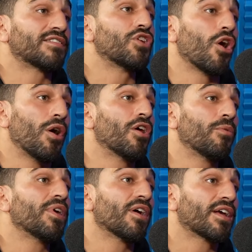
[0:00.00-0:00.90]
no, and it'll
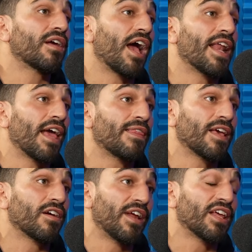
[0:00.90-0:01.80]
be a, and I think
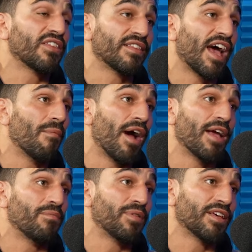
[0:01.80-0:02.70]
of anything that
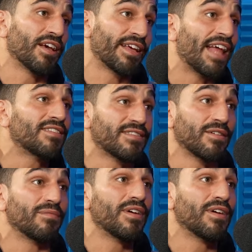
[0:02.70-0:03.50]
might be against him.